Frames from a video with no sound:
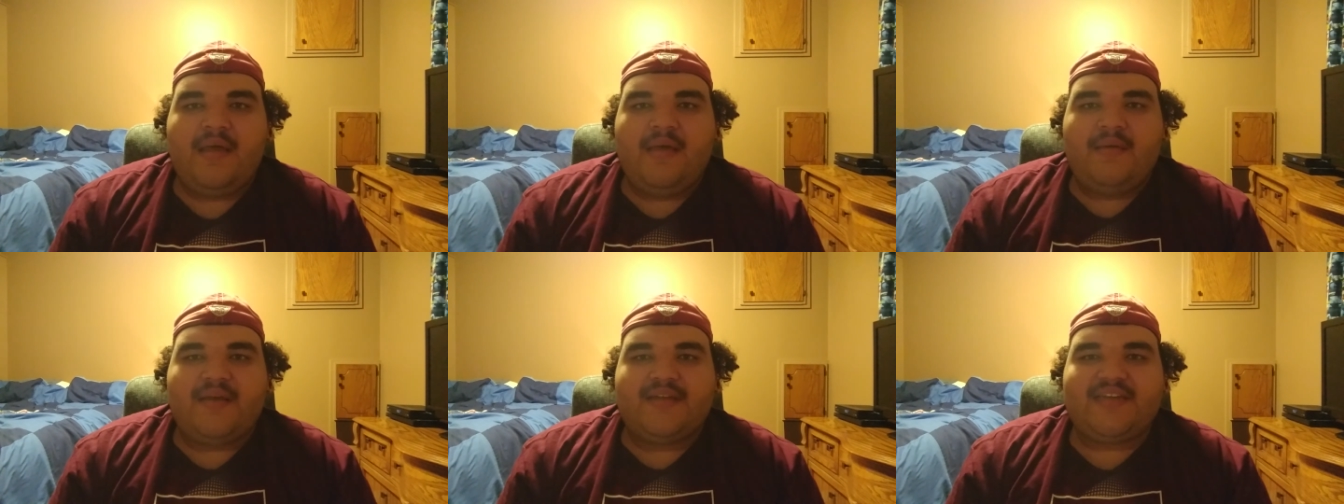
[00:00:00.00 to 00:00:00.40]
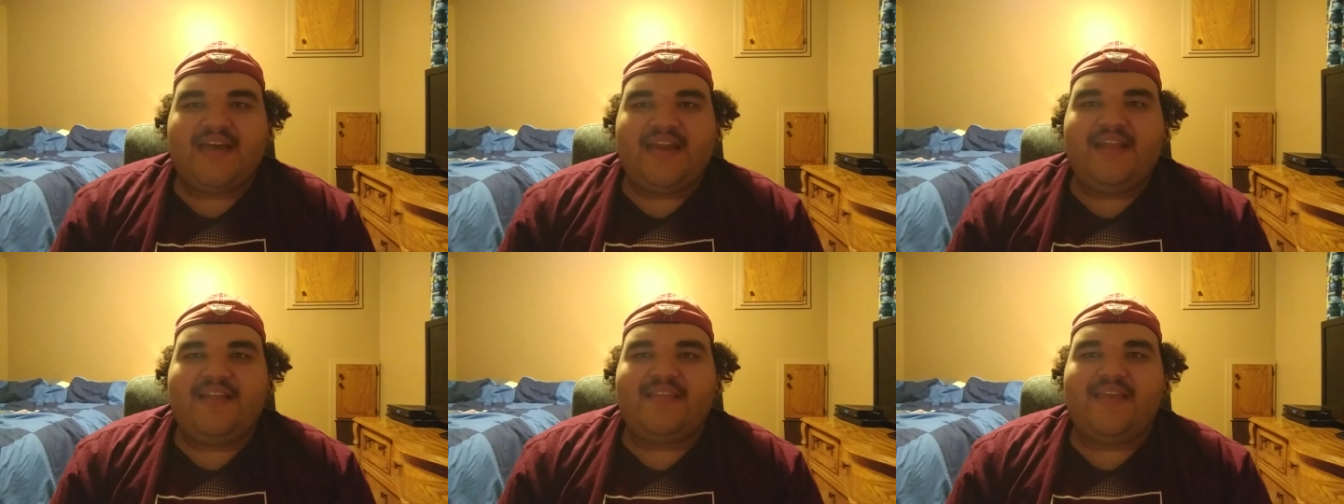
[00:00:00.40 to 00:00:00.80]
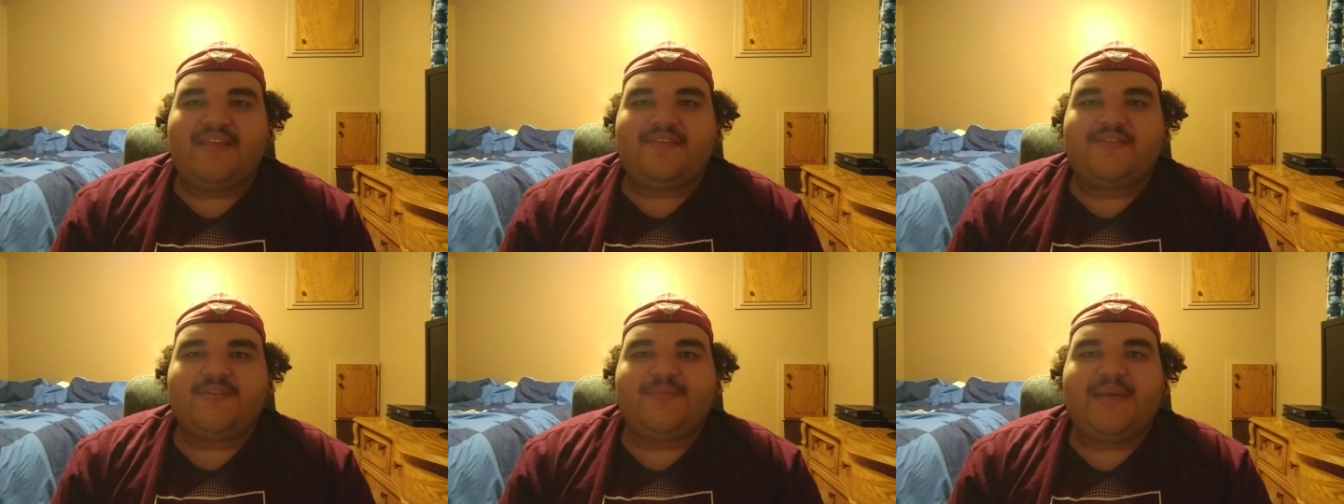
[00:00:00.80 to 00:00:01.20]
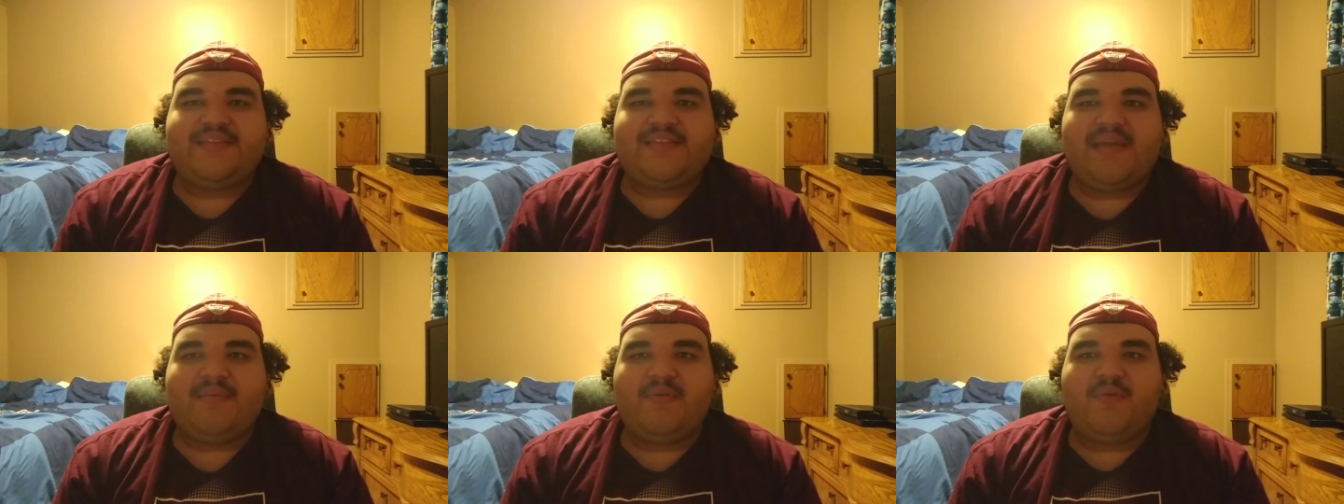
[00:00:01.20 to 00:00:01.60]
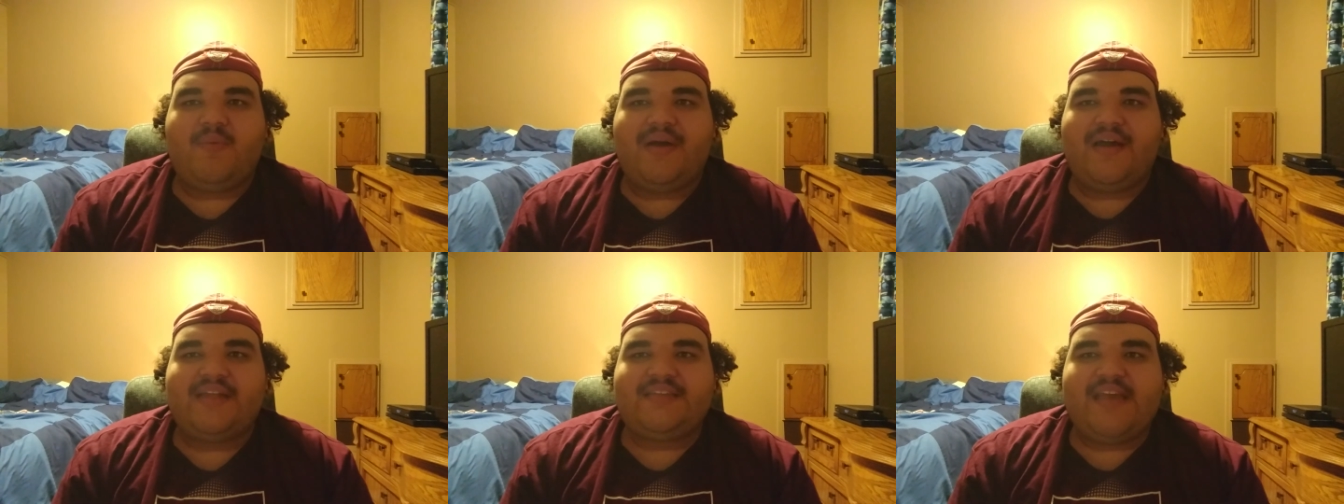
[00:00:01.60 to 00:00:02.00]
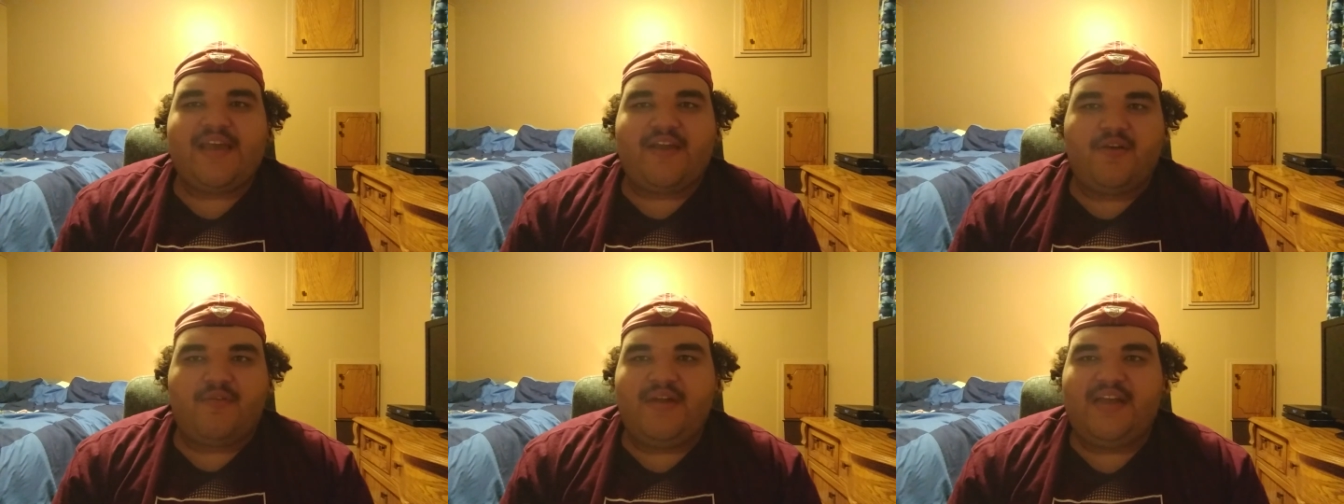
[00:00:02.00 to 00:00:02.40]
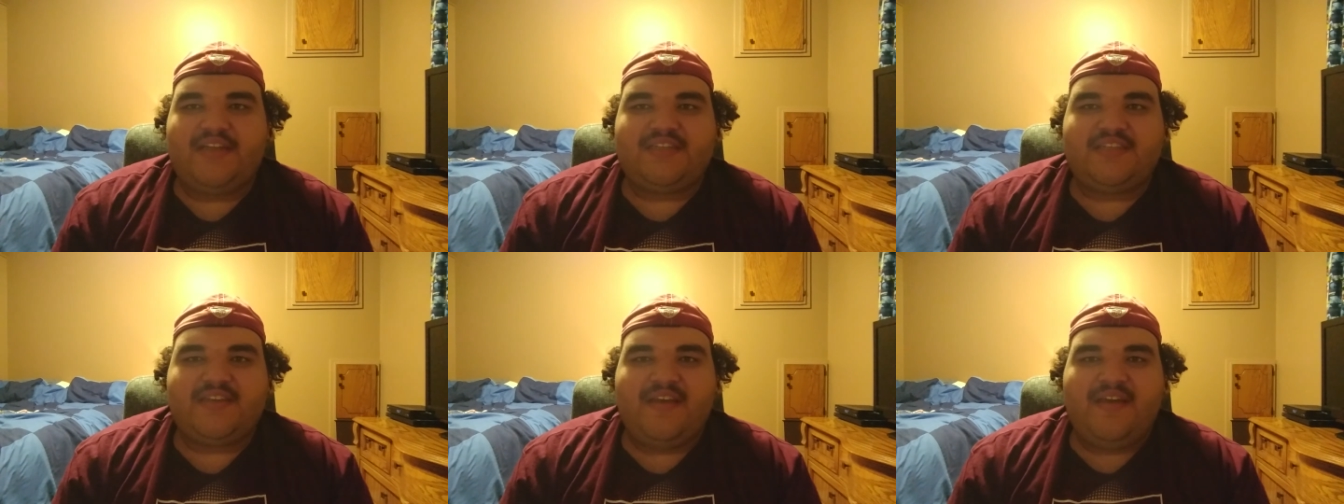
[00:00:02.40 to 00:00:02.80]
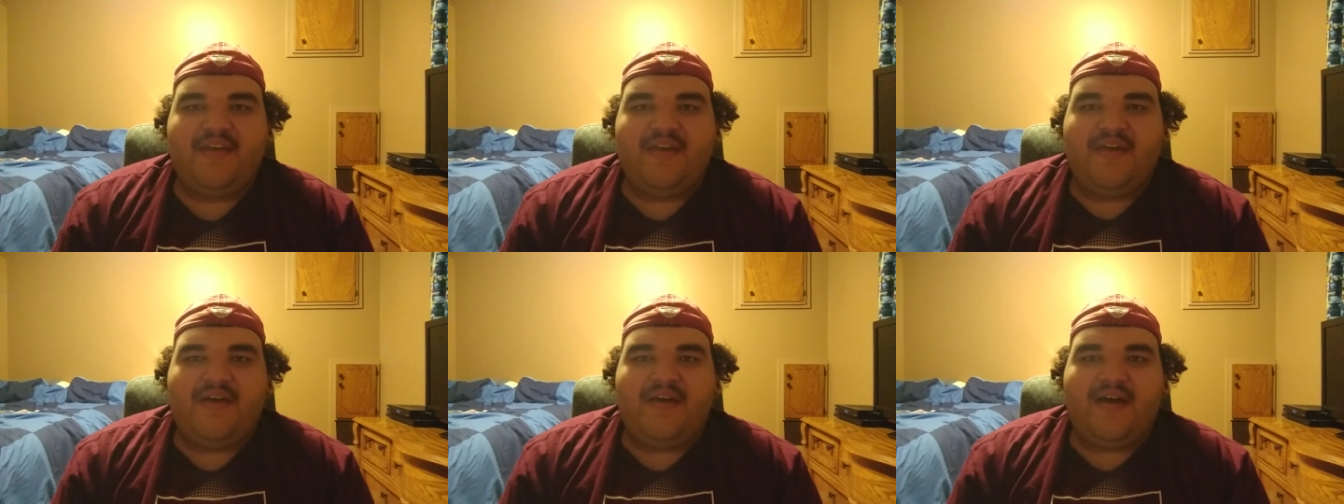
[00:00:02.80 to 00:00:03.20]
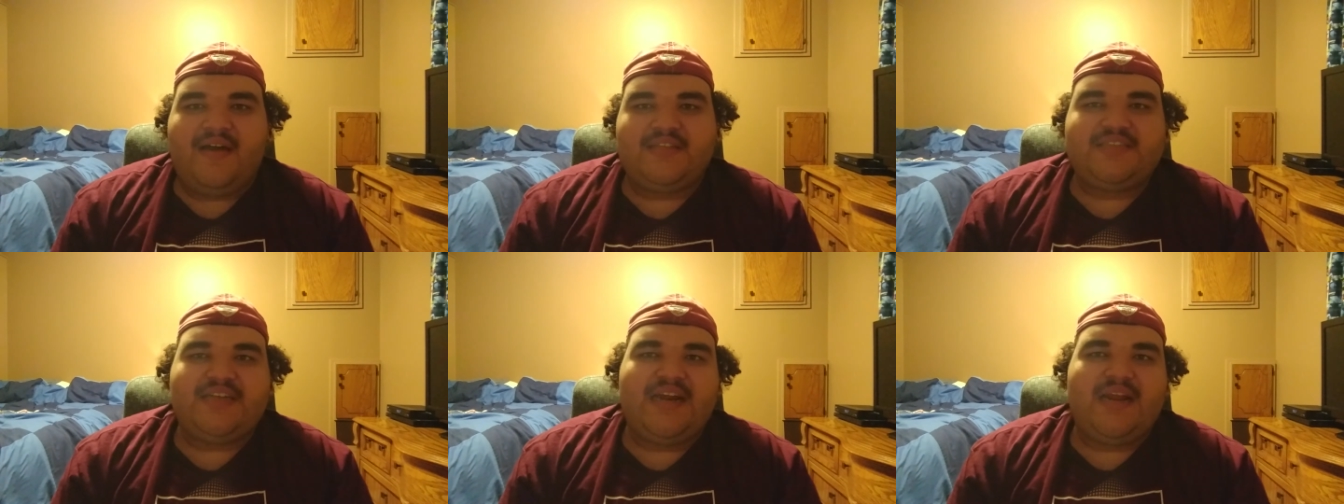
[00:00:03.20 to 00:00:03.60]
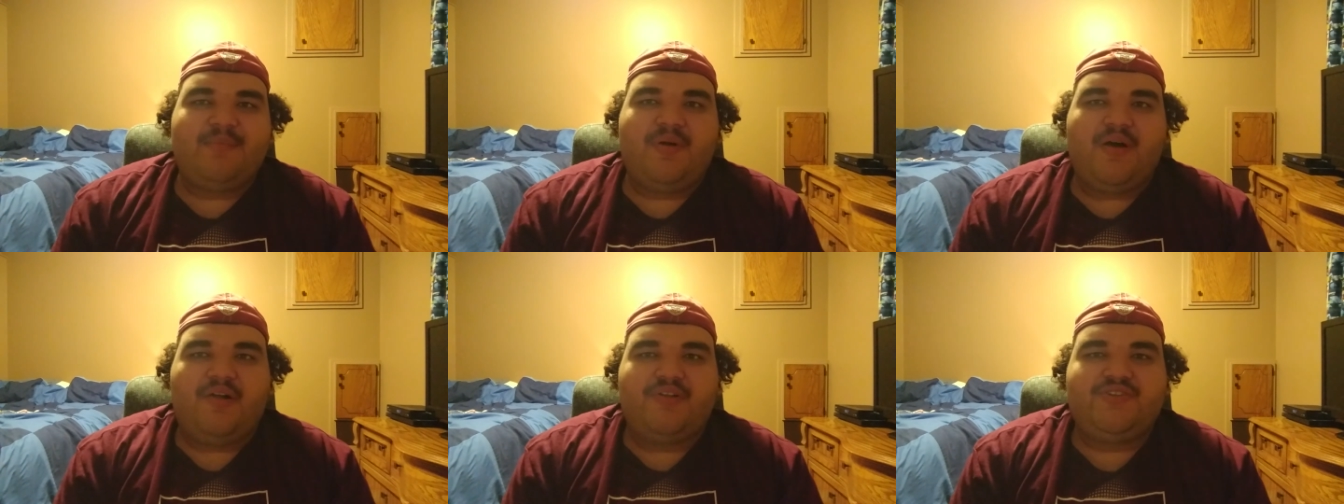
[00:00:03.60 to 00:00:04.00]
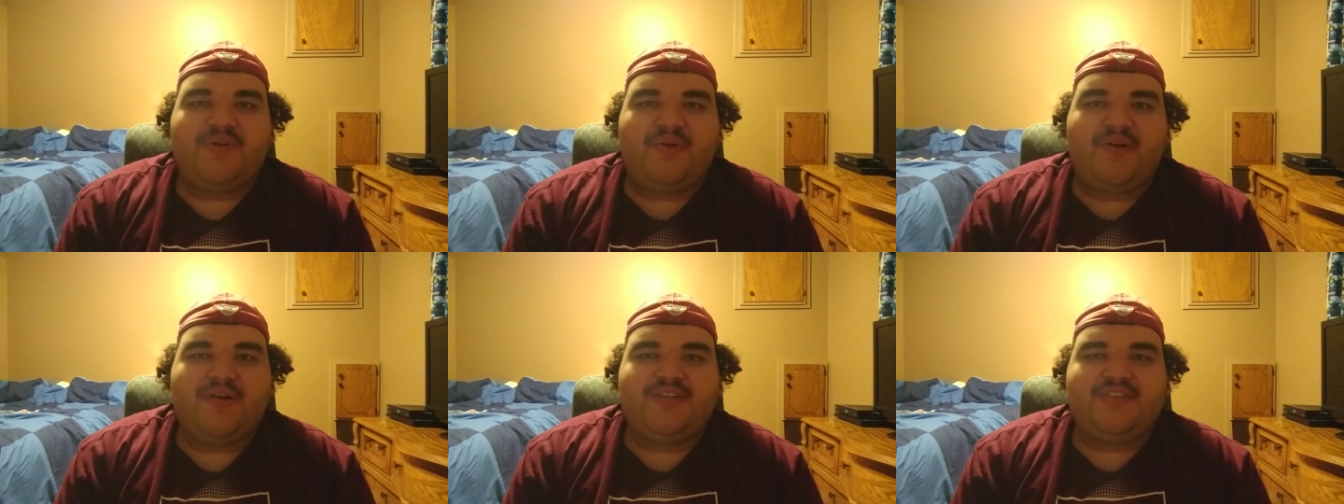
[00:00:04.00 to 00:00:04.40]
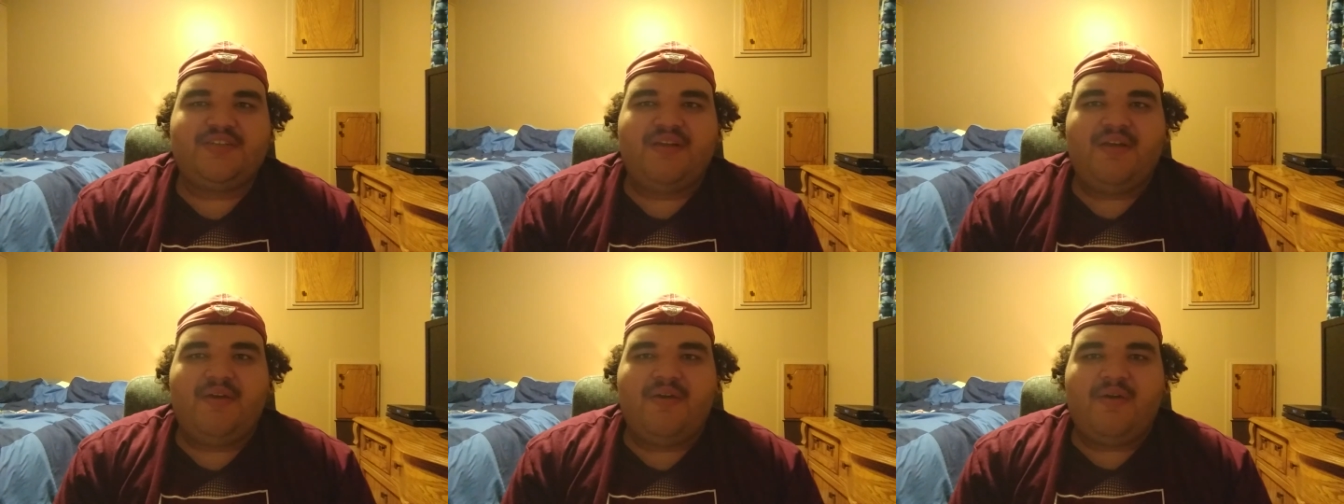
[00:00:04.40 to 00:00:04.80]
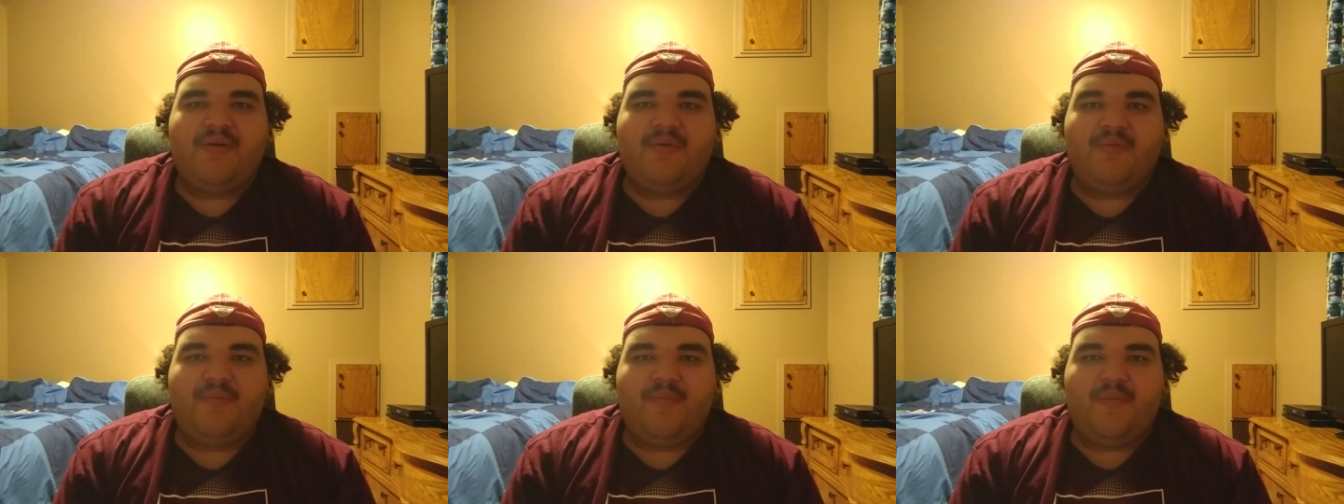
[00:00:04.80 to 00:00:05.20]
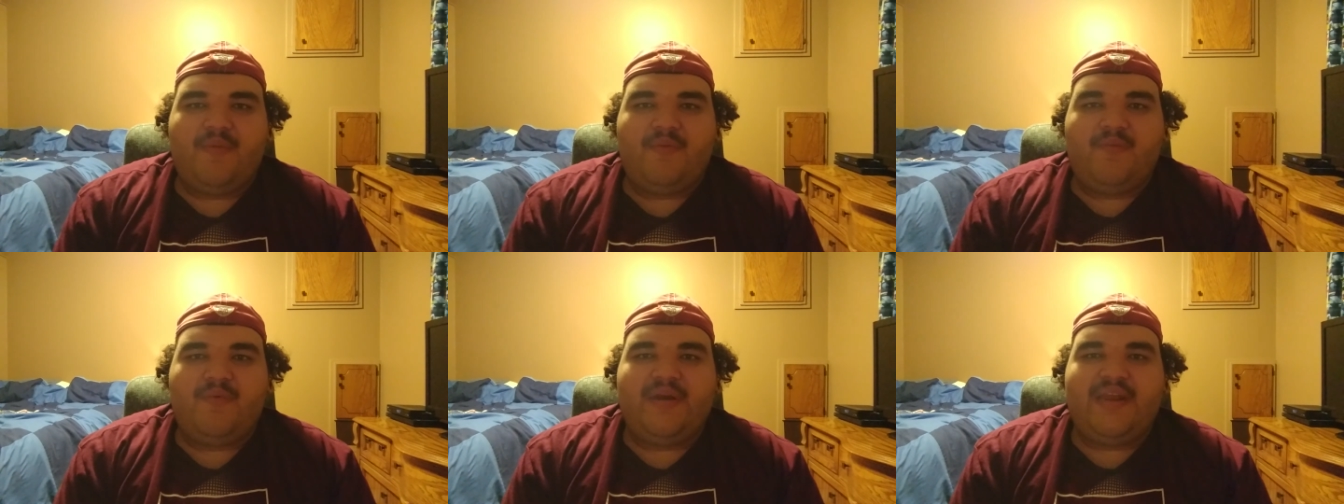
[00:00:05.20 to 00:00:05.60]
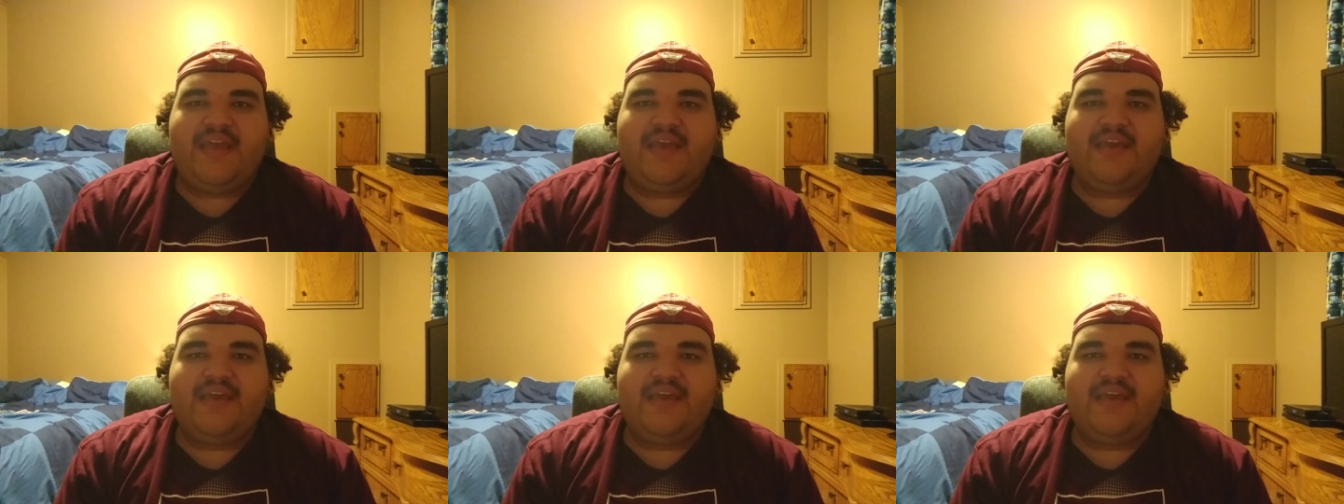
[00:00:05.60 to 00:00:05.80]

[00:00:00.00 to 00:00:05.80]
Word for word: Because I didn't think there's going to be a team that would want to take a risk on signing Paul George when he